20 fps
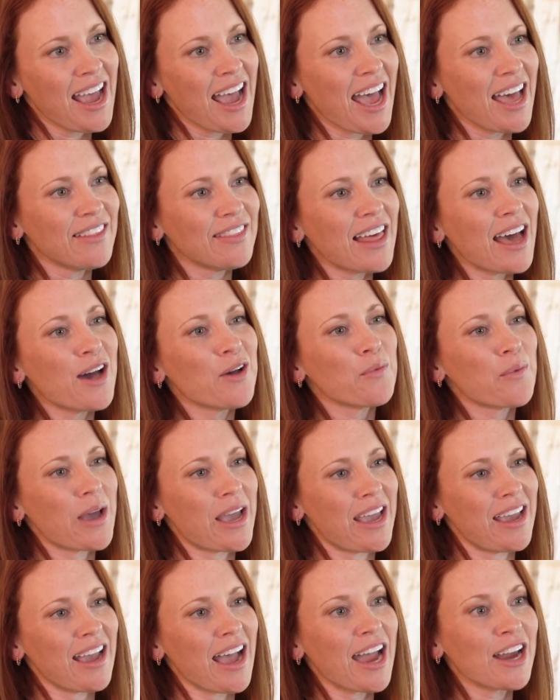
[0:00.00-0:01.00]
And that
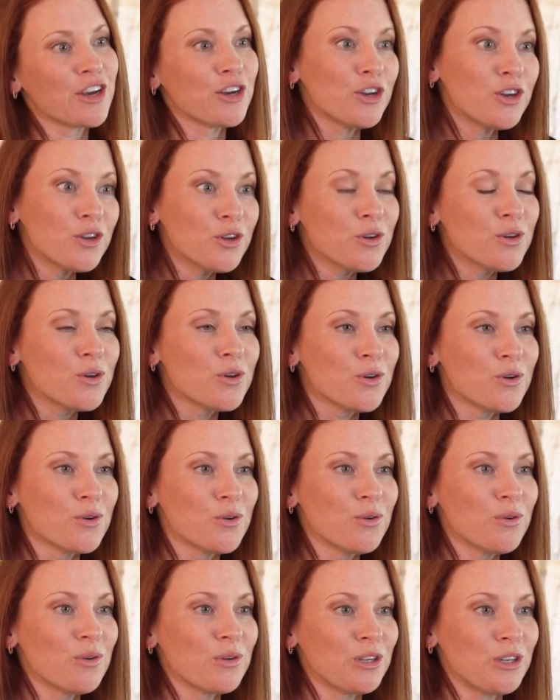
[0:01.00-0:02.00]
way I
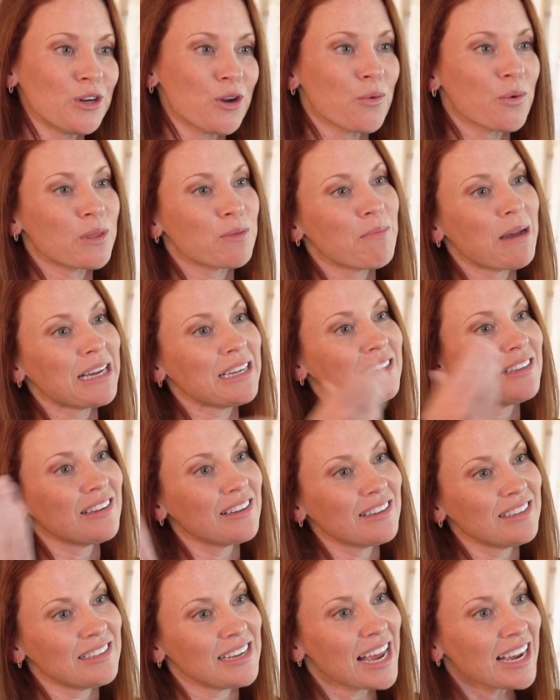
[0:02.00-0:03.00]
knew, with my
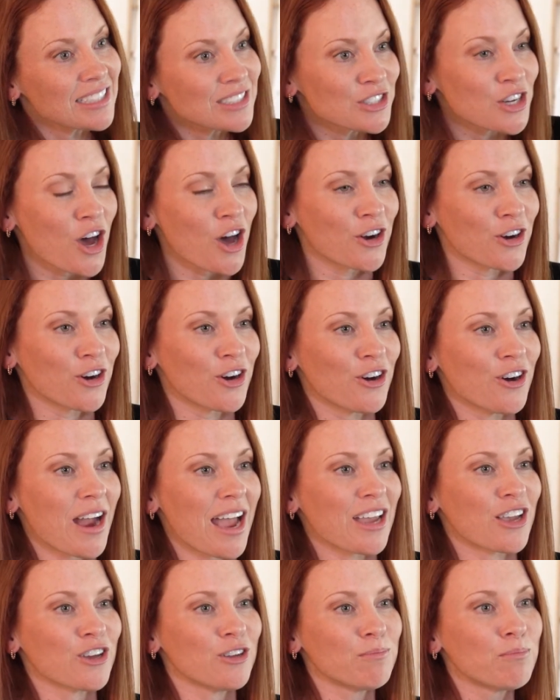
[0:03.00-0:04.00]
next daughter,
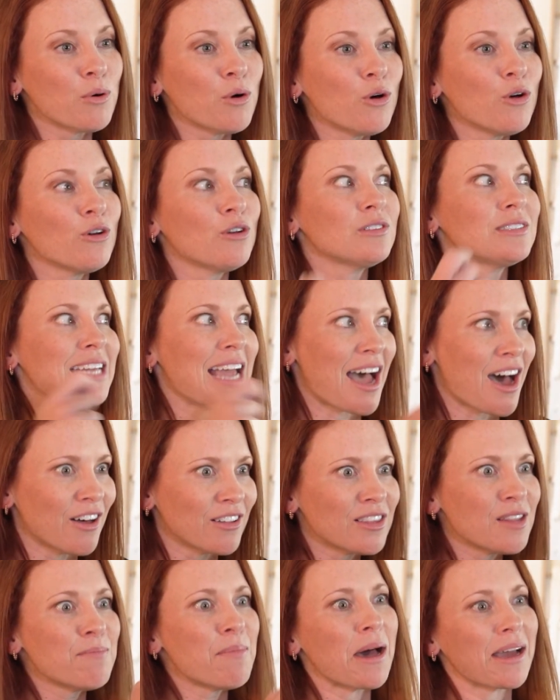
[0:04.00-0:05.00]
I could pull
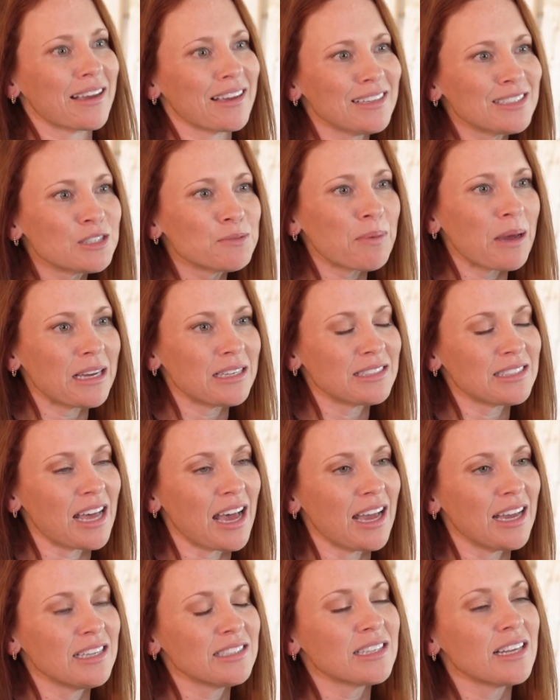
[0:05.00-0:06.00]
down the buckets by
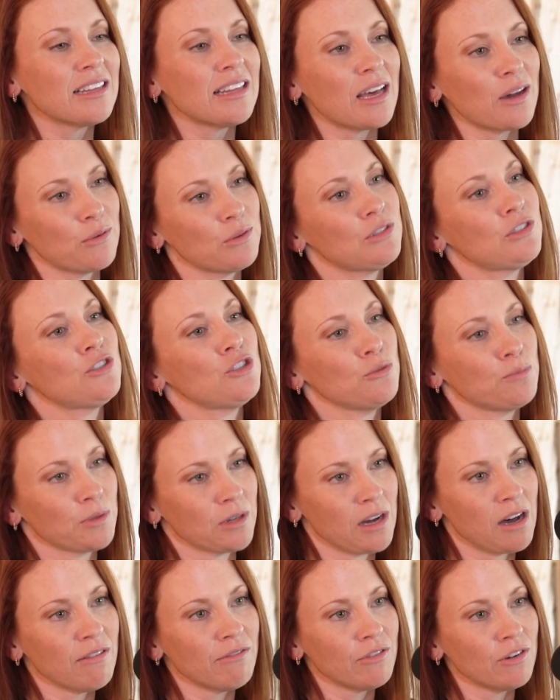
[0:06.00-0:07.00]
size, and that was
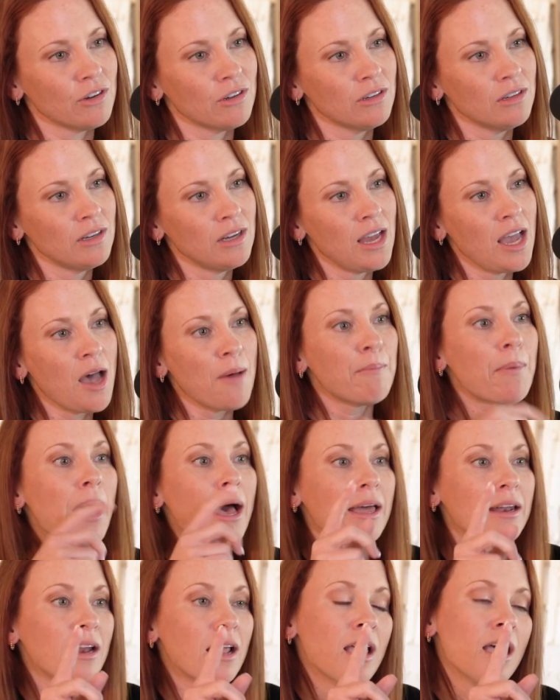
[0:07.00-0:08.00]
super helpful.
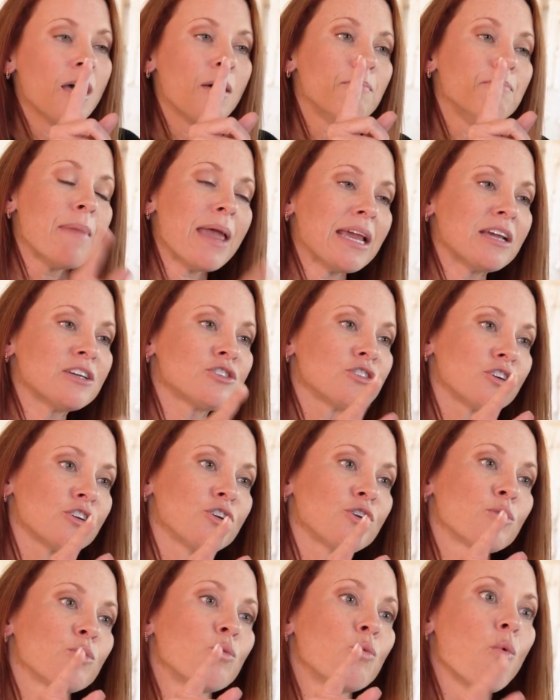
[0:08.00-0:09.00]
But make sure
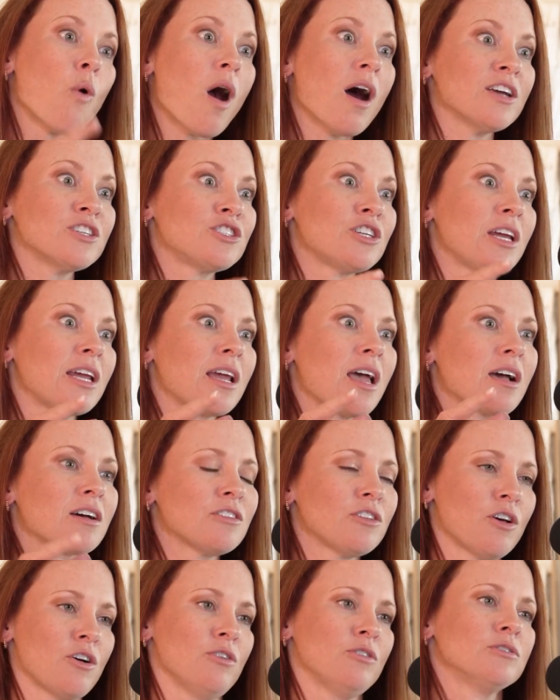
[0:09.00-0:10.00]
you're washing
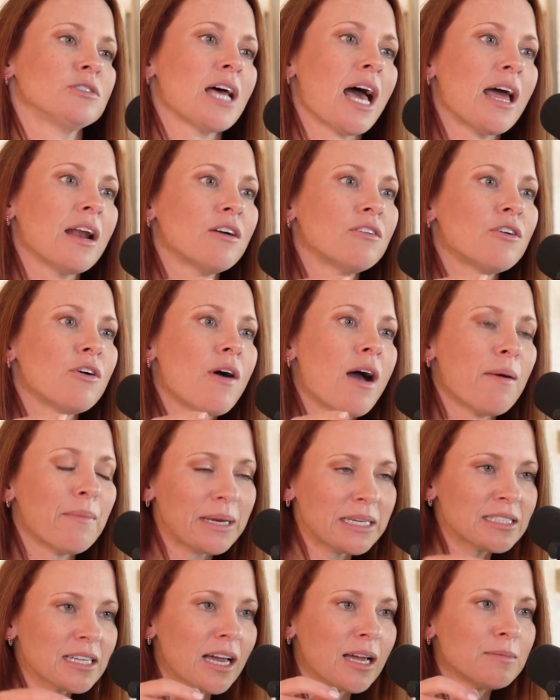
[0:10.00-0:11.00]
clothes. I don't know how
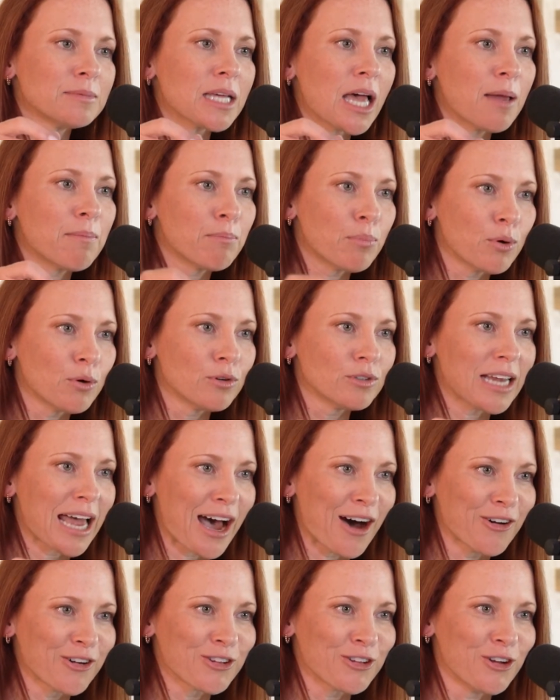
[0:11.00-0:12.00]
many times I pulled
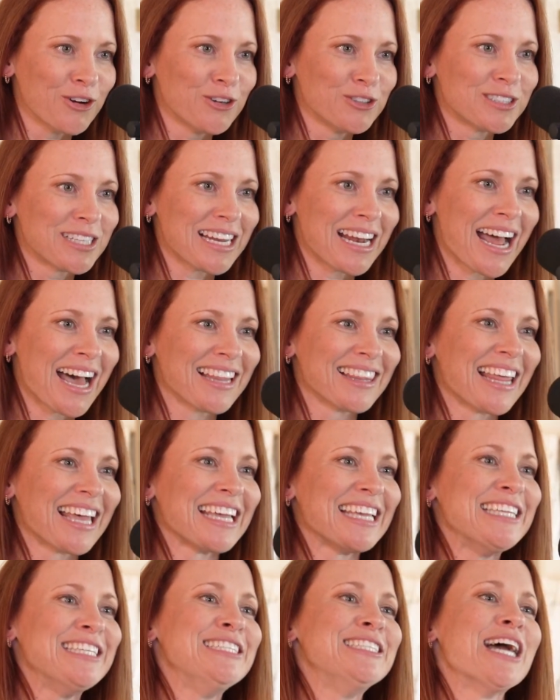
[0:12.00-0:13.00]
out clothes that had
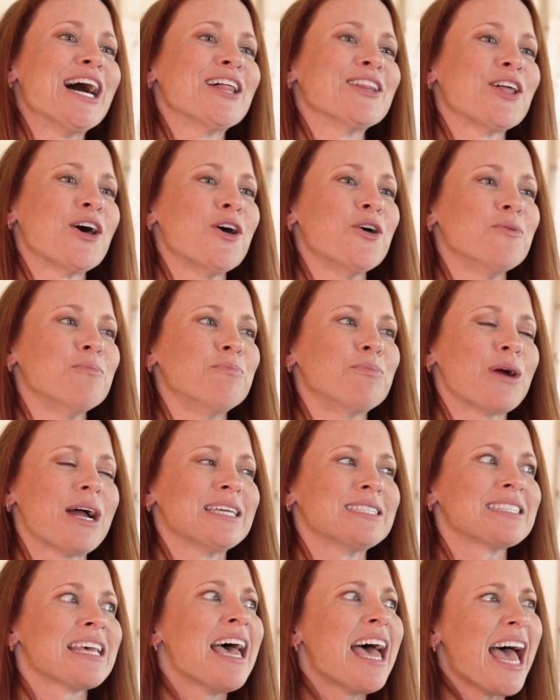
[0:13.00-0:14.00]
like yellow
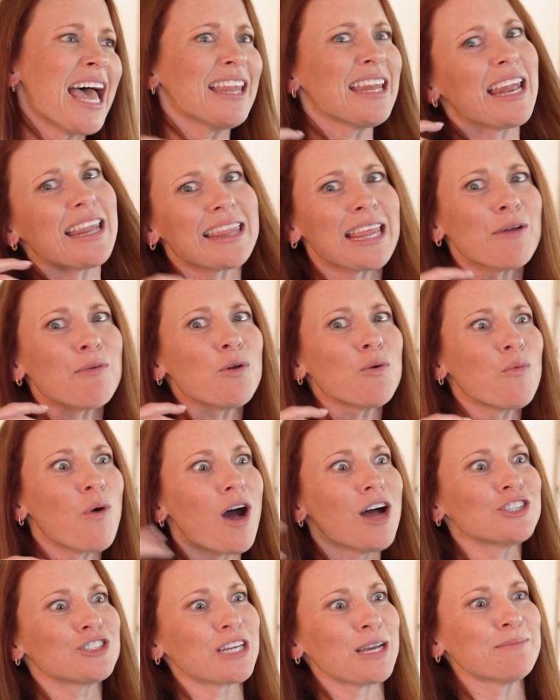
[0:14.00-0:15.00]
breasts, and they were
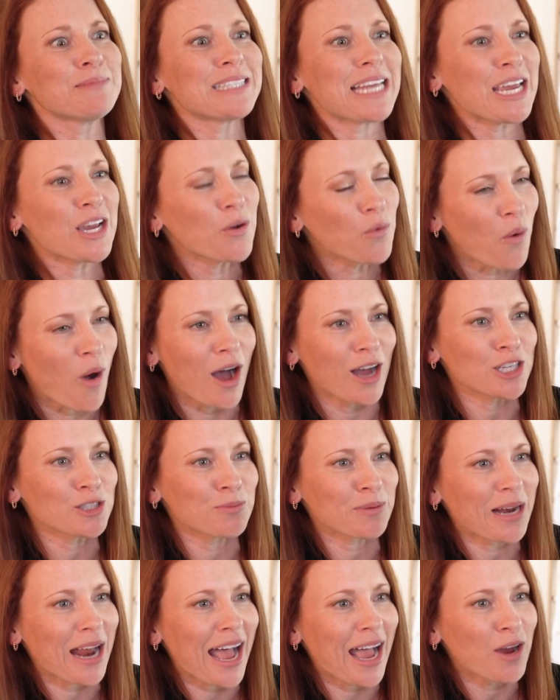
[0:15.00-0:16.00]
washed. I'm saying wash,
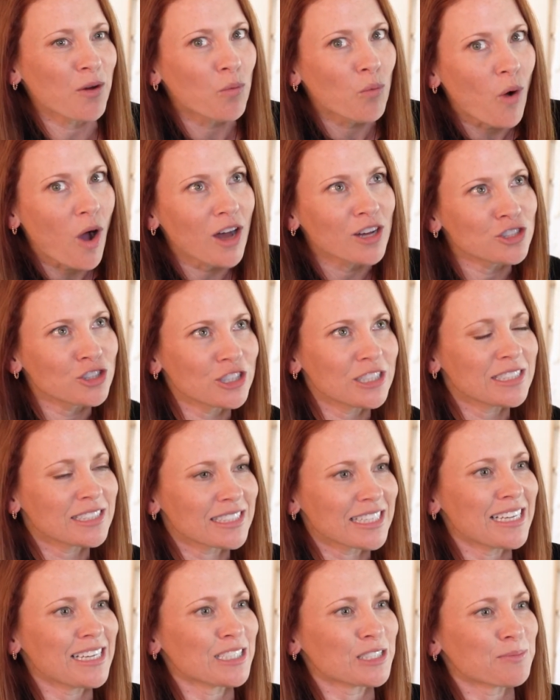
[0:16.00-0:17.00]
but I wash these
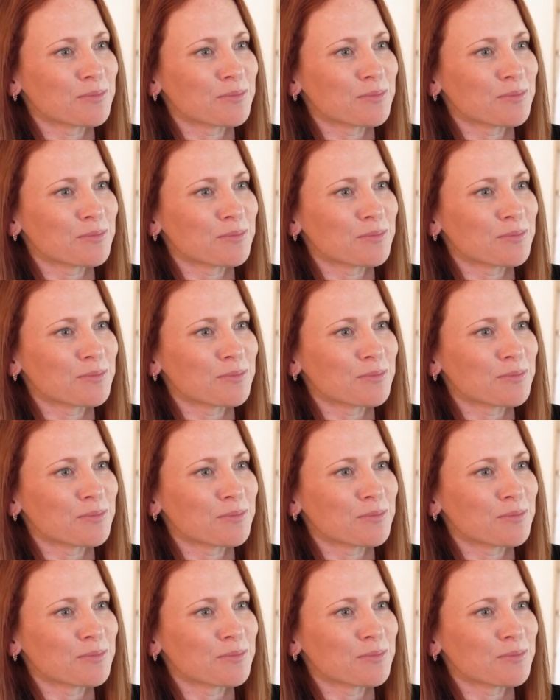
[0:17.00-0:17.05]
things.